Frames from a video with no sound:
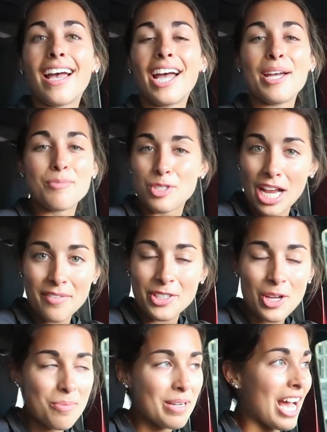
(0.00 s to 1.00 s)
I'm driving
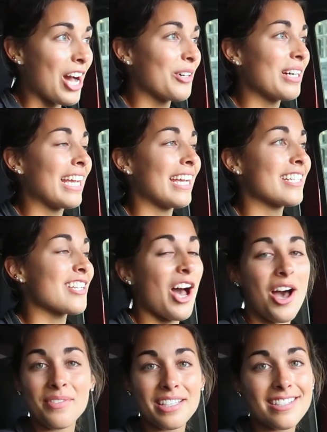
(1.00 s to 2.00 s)
home now, and
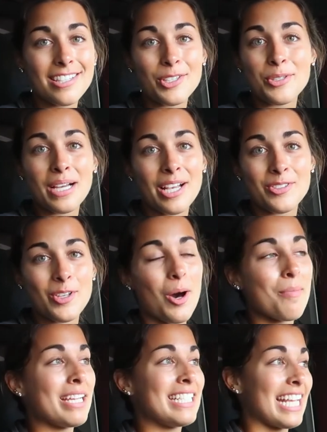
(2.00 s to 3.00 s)
obviously you guys
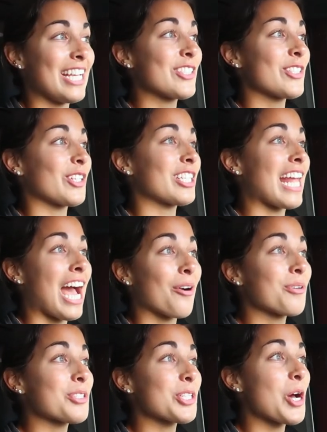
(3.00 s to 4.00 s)
saw my day started
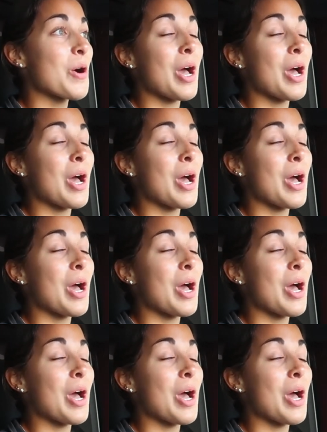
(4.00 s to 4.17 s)
hours ago.